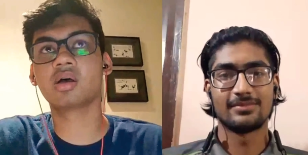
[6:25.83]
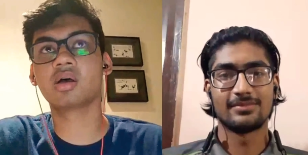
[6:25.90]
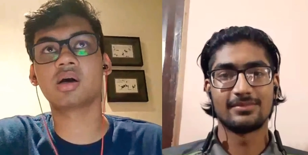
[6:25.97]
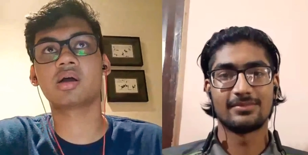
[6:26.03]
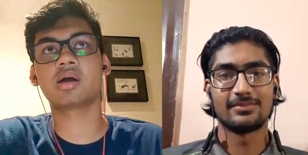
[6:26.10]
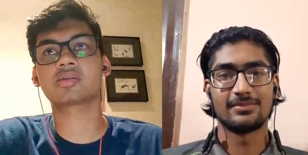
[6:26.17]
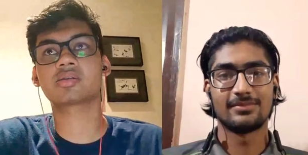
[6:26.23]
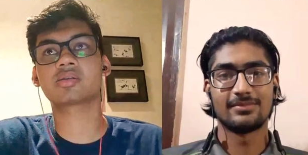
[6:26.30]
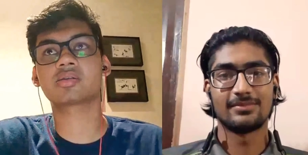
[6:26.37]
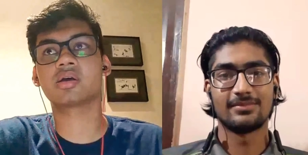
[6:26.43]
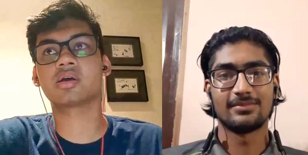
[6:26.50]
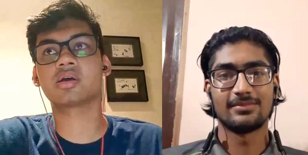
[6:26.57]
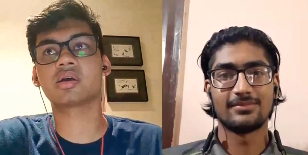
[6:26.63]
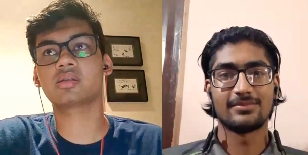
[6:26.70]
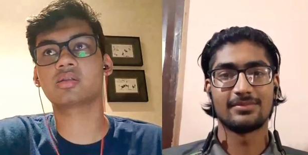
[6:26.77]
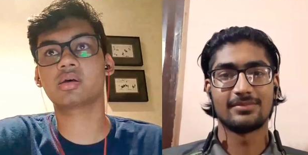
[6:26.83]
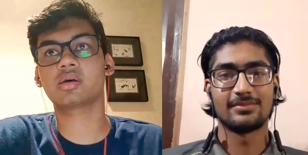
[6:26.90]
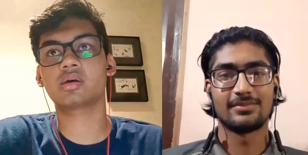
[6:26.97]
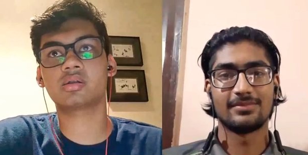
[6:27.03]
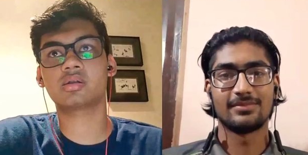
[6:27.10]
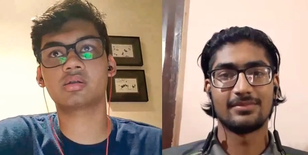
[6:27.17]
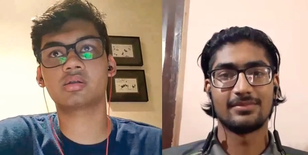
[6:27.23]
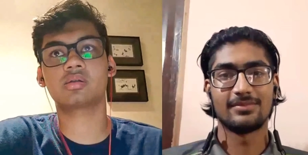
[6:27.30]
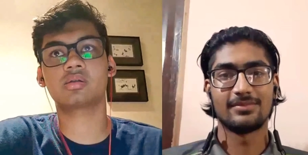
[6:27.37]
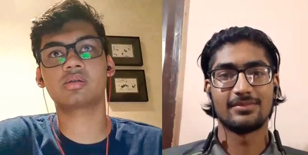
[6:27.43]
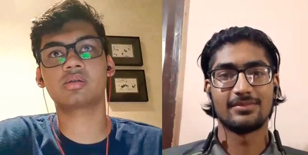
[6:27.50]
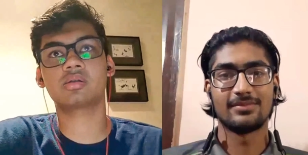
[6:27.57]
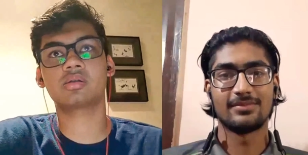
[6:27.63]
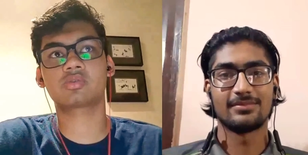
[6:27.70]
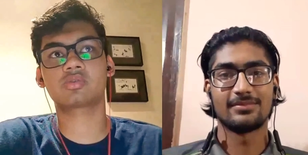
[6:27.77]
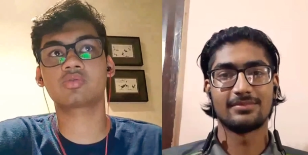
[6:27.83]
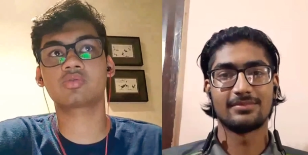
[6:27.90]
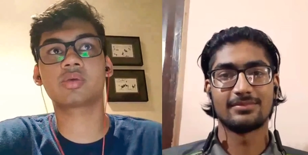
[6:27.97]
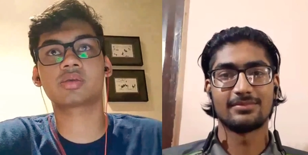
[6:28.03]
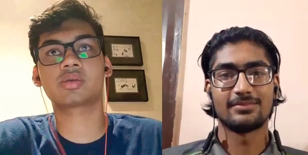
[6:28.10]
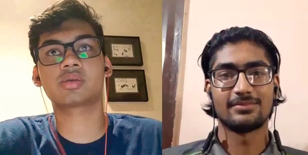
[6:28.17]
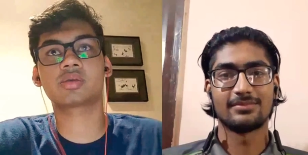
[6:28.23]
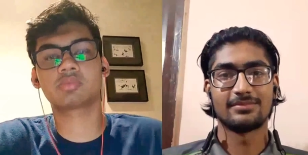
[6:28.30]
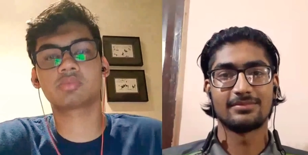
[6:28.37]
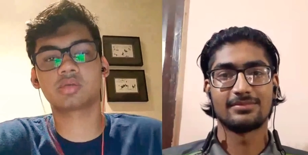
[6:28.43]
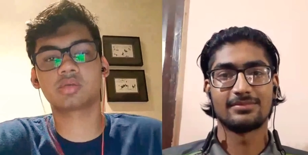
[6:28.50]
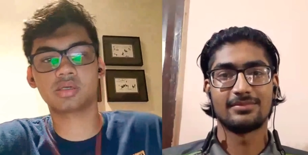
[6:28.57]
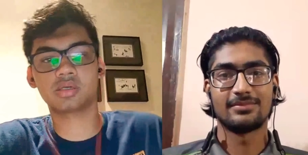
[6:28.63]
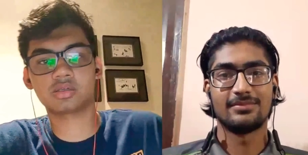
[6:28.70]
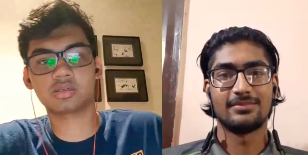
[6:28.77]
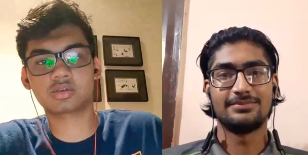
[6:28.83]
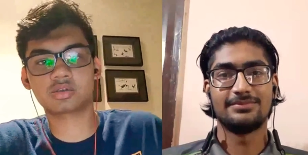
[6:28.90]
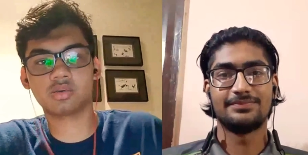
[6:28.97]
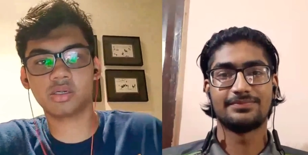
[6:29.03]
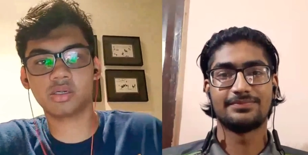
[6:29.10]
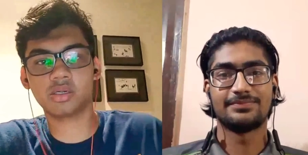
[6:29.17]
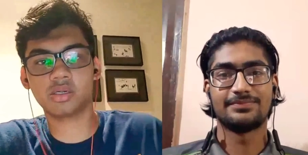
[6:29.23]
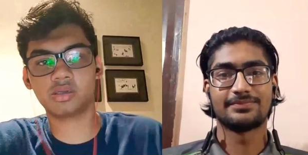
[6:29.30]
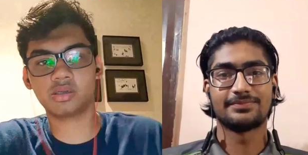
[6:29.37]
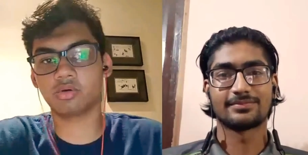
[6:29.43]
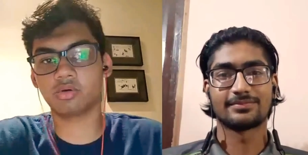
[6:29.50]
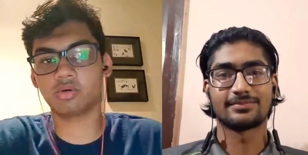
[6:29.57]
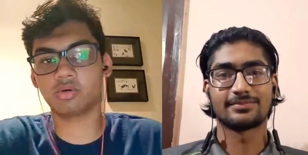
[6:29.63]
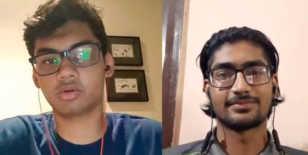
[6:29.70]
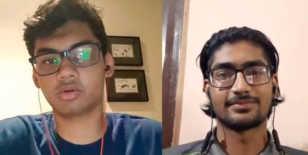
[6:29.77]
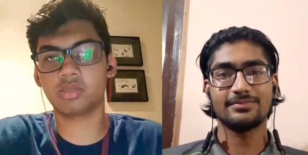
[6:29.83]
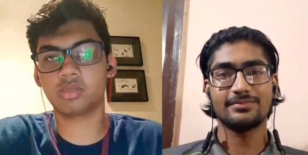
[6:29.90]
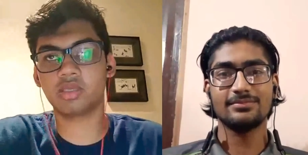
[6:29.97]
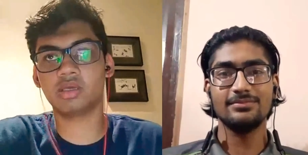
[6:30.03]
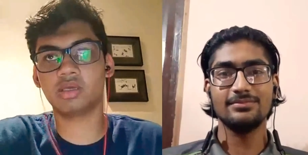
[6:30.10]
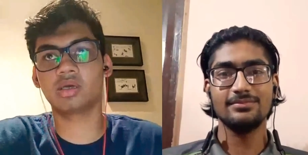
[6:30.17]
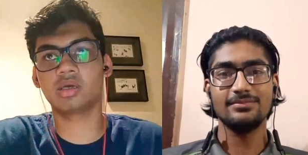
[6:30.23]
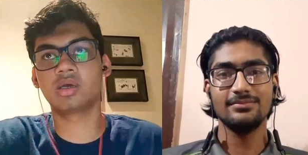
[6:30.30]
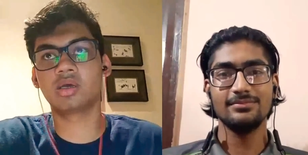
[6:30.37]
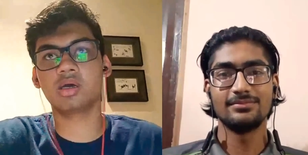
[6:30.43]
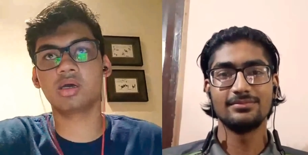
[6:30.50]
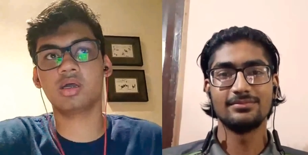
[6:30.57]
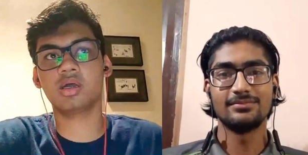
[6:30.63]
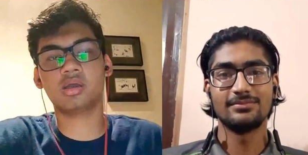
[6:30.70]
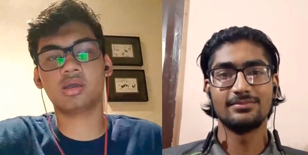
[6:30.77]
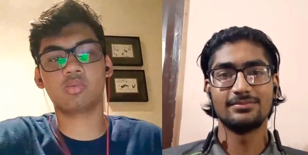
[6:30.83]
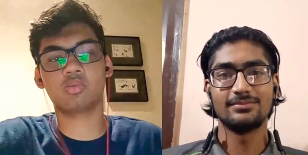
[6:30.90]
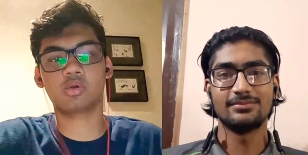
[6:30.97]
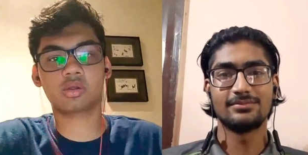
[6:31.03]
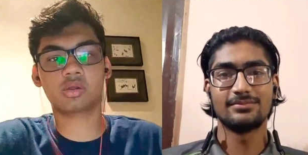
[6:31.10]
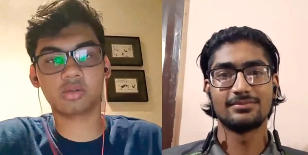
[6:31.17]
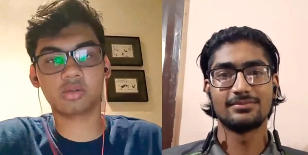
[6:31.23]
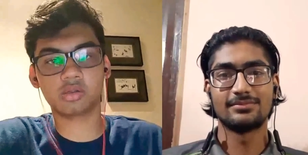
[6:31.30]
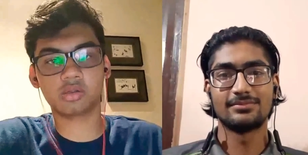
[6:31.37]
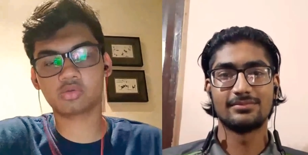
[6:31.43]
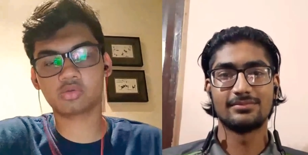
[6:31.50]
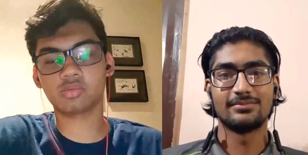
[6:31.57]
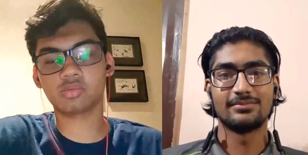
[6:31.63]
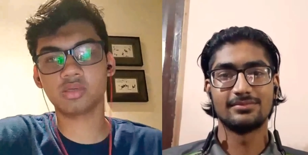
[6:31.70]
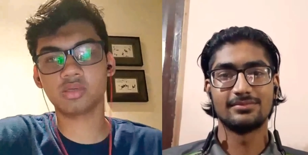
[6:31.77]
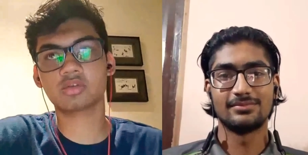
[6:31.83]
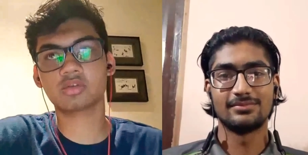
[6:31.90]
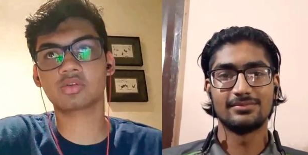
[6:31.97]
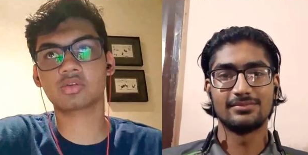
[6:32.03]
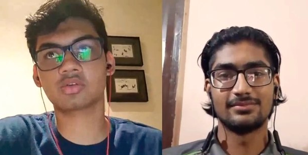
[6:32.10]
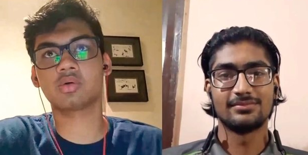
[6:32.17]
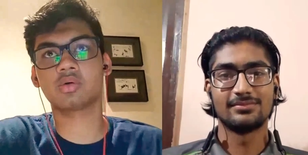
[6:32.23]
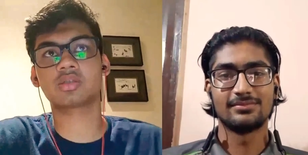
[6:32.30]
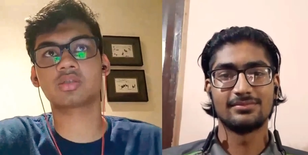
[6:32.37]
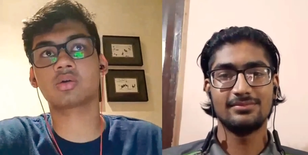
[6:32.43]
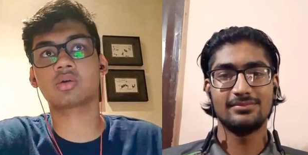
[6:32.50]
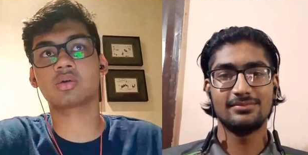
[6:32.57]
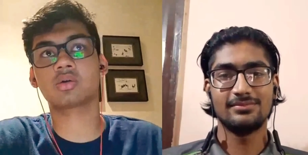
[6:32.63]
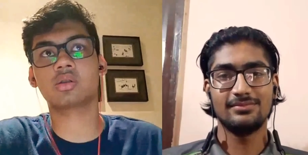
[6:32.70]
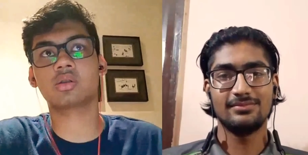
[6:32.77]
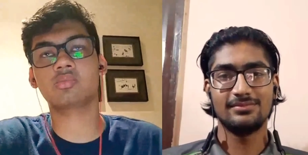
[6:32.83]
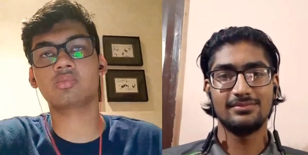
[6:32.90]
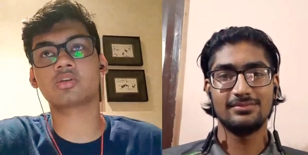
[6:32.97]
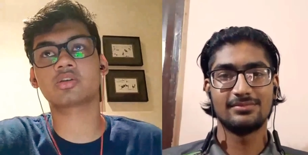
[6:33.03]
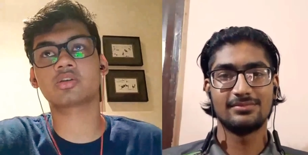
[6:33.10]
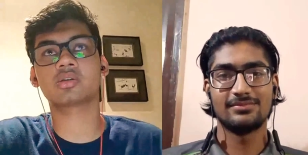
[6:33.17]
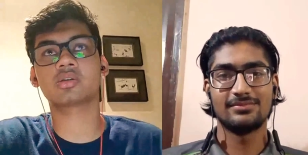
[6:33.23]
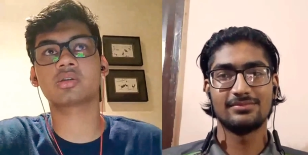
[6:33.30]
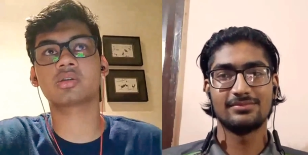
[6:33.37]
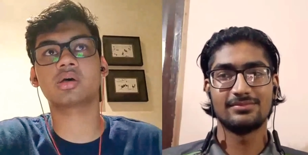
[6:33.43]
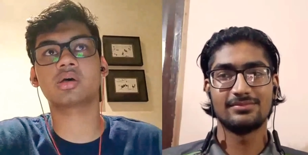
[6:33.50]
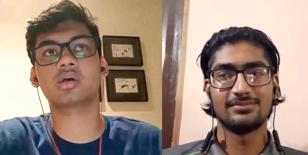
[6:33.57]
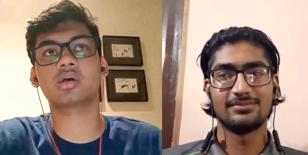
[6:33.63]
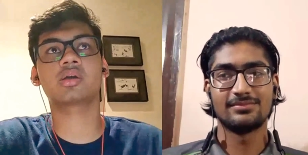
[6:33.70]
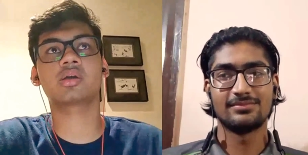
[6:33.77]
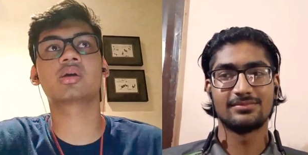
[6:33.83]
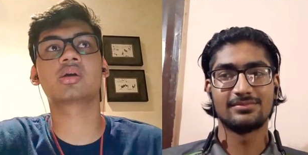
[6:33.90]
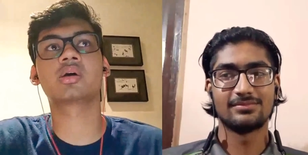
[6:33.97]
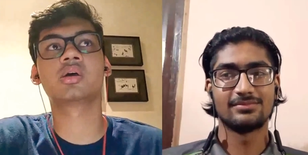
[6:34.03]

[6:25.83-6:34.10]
Speaker 1: I decided that swimming is something that is quite important to me and I would continue swimming. So once I got admission, I